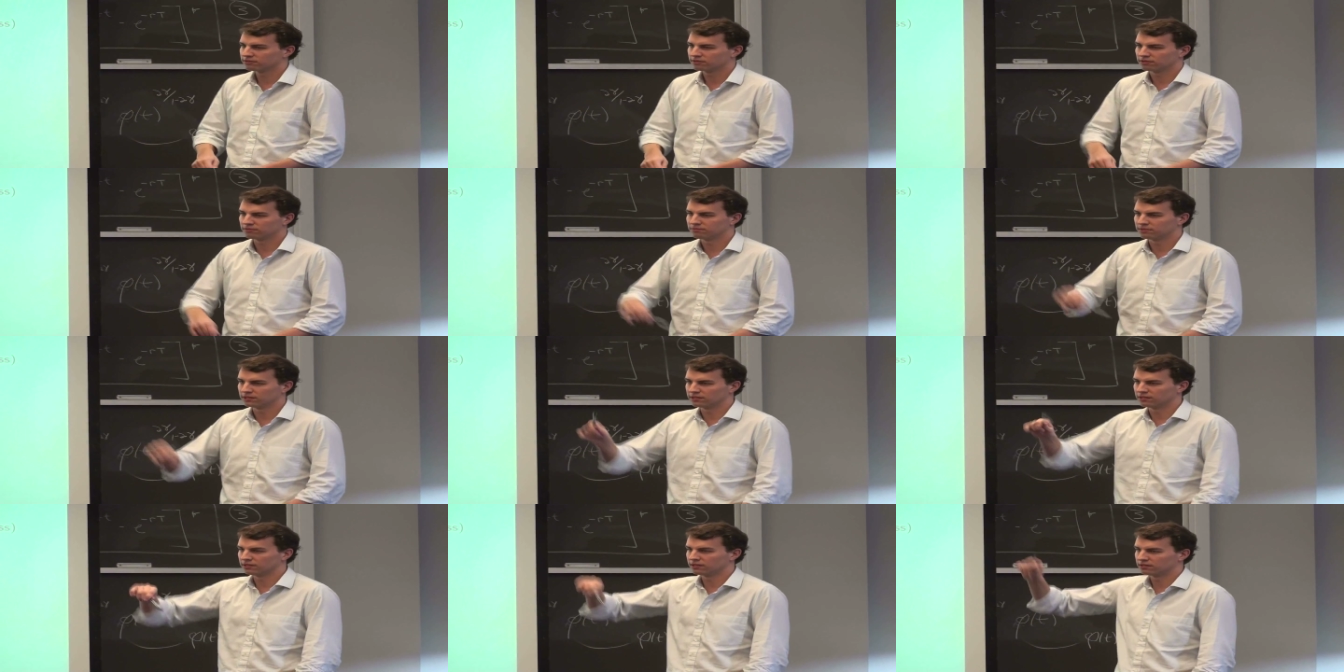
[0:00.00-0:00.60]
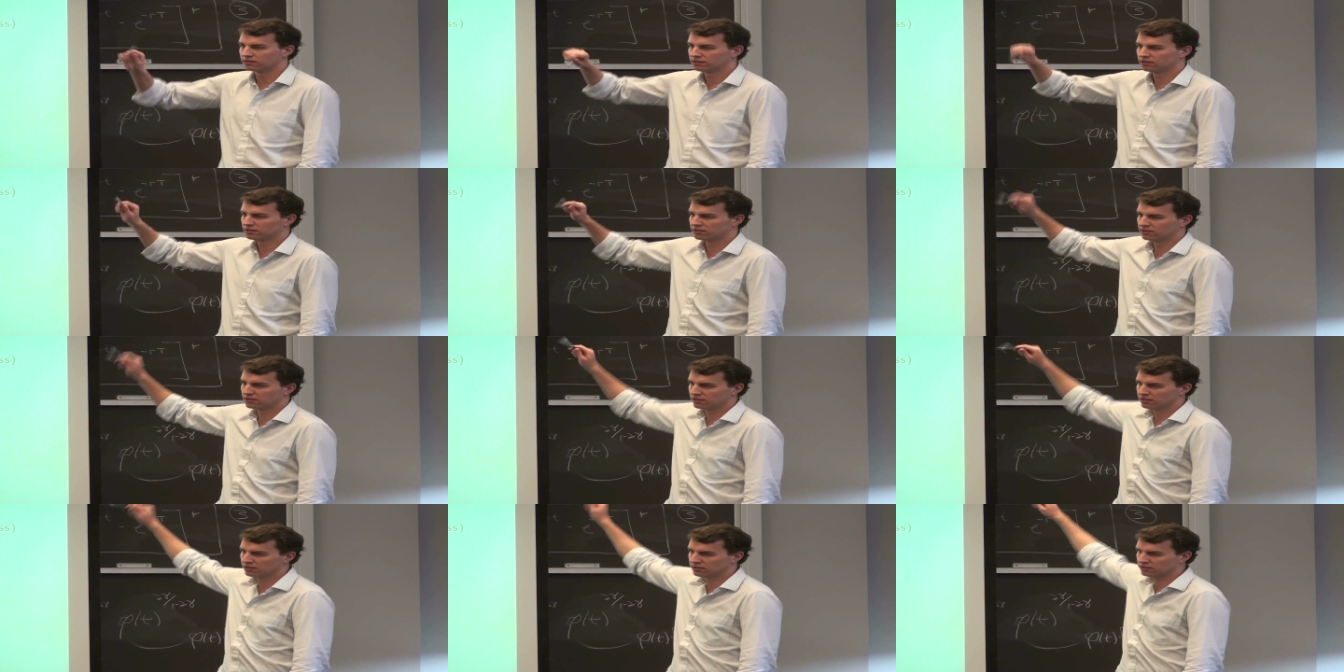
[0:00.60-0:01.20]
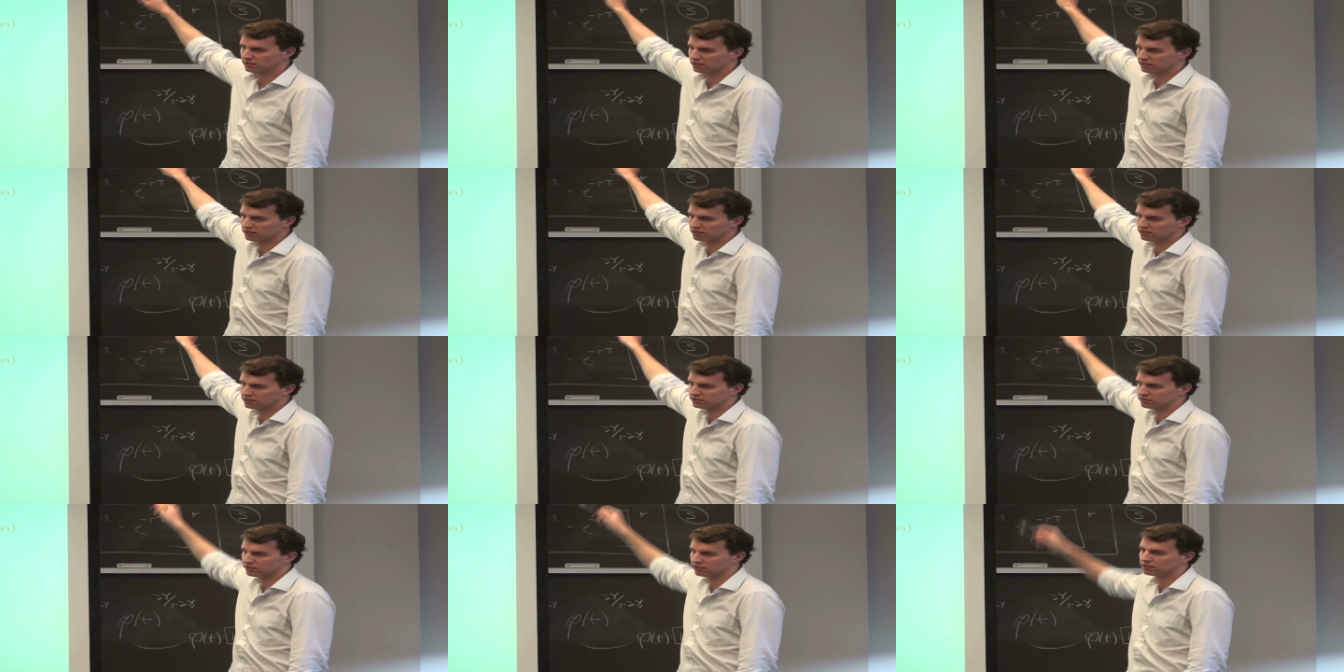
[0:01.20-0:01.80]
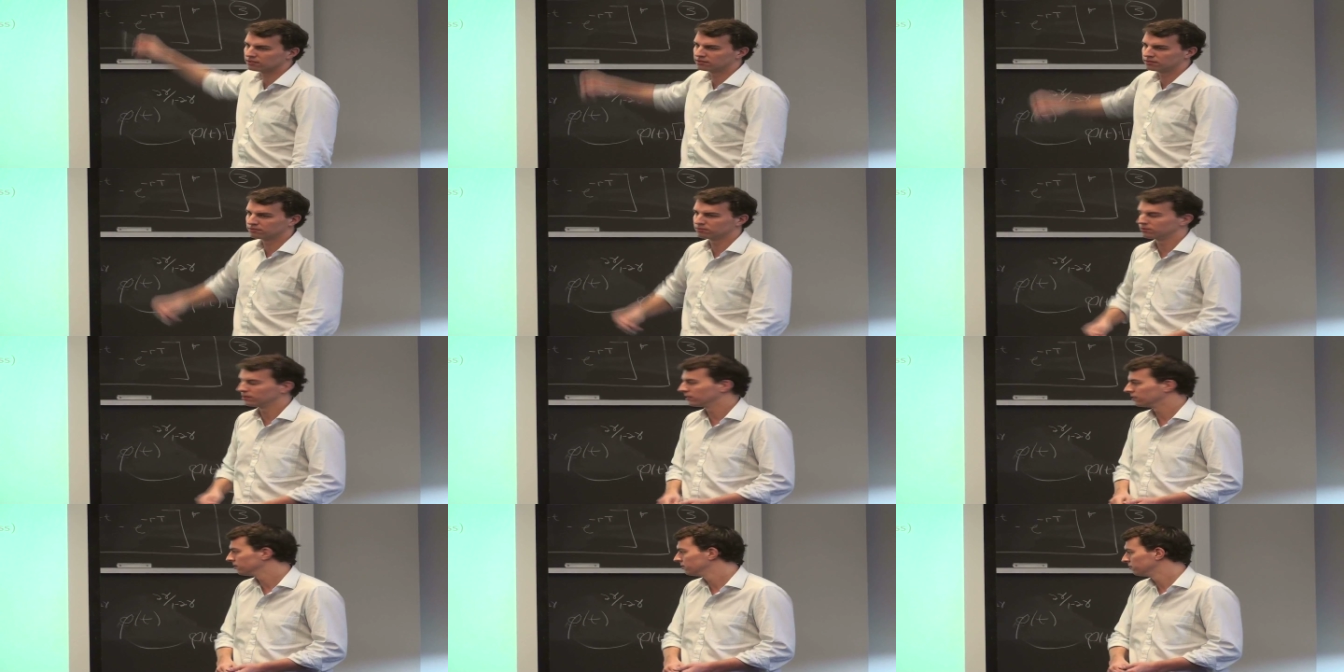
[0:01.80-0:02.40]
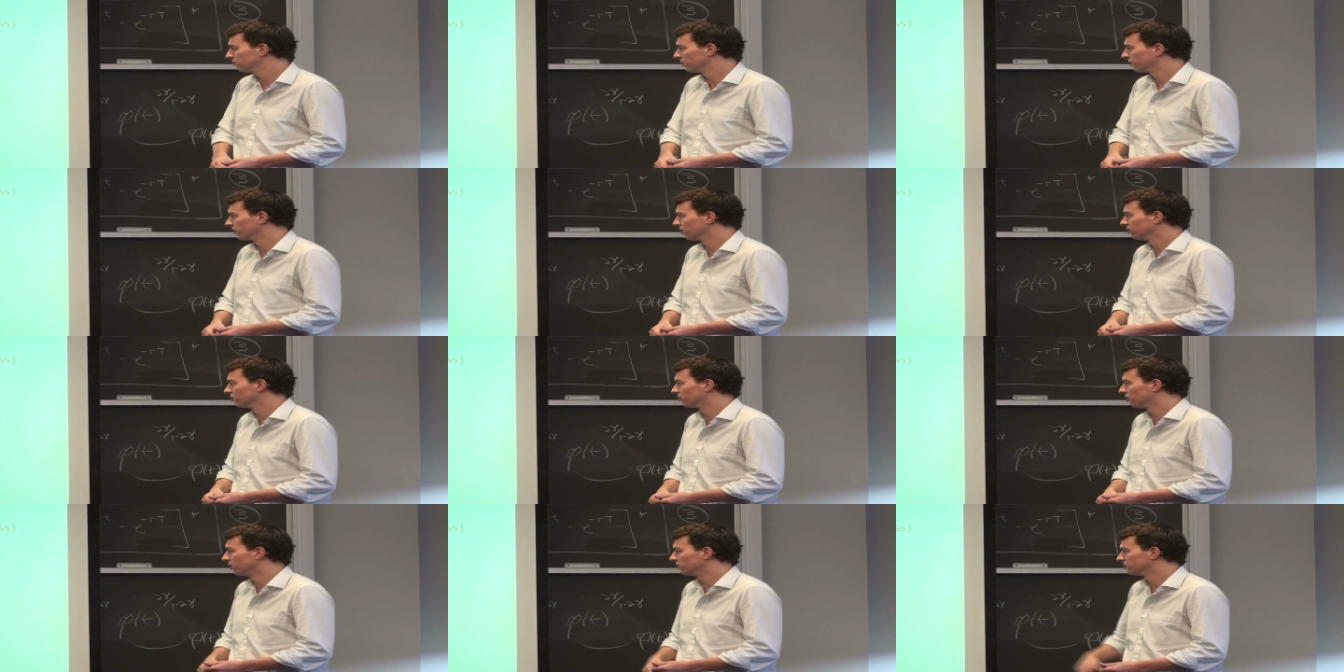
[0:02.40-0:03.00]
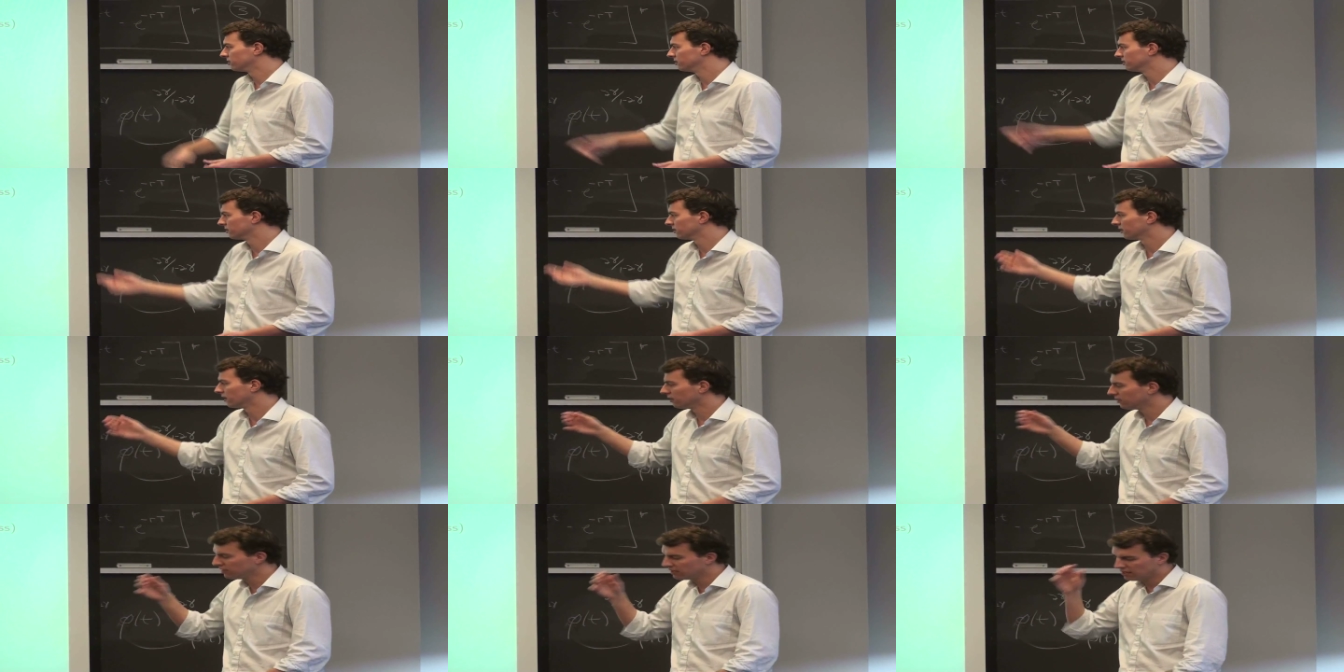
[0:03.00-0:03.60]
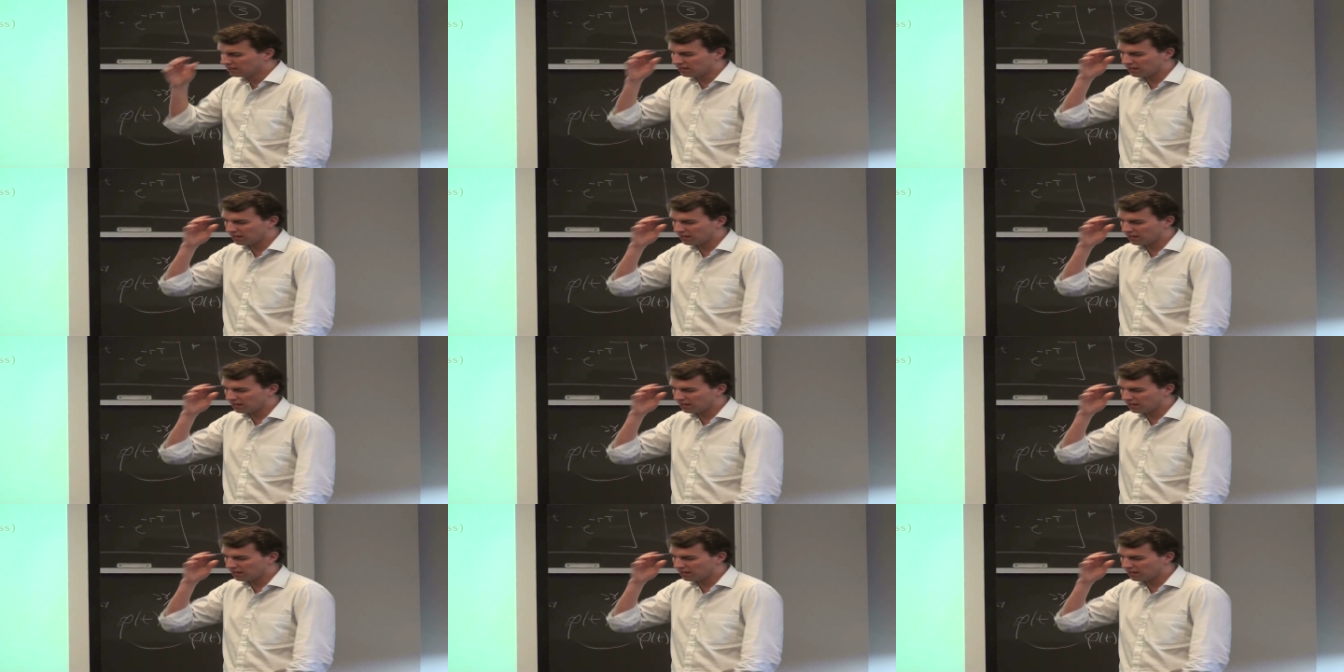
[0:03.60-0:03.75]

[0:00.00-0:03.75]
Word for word: Yeah, I assume that's what these are different. Wiggle around these again.